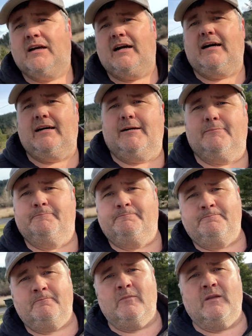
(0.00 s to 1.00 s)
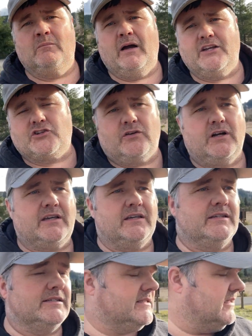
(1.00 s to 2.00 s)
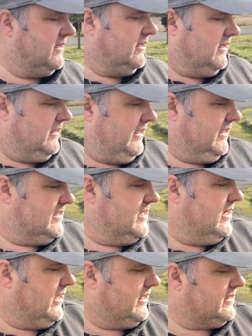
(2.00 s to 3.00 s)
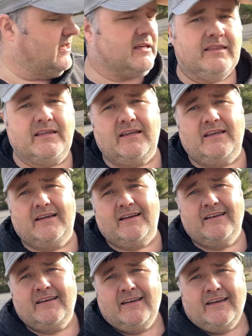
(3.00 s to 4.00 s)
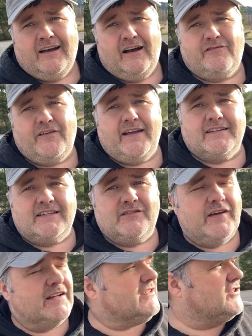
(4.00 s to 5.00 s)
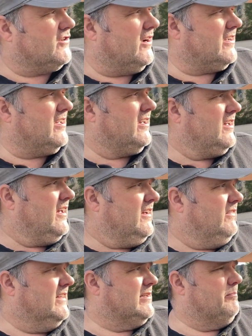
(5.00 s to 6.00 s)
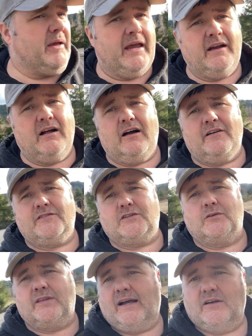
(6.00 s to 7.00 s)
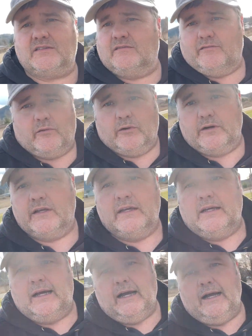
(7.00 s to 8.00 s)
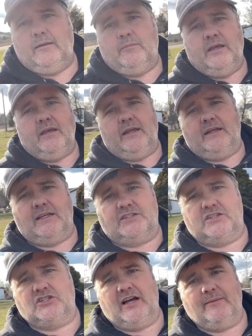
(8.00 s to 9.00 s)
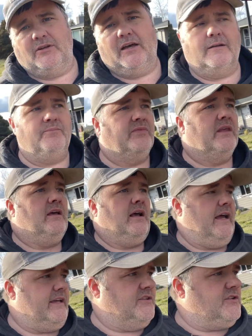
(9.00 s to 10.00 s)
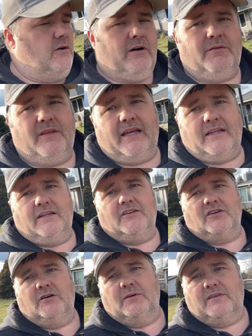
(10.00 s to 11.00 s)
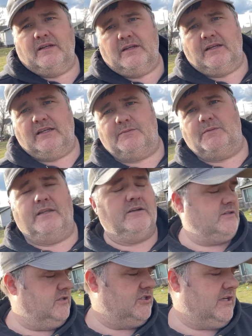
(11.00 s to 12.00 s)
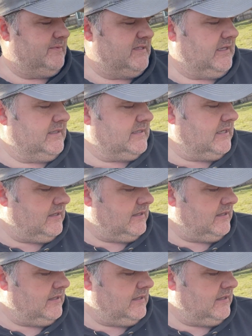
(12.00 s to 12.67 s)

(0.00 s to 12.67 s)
My truck is not a fancy truck. It's a paid off 2000 Ford. And it gets the job done. I can tow everything I need to tow with it and gets me there to the job sites.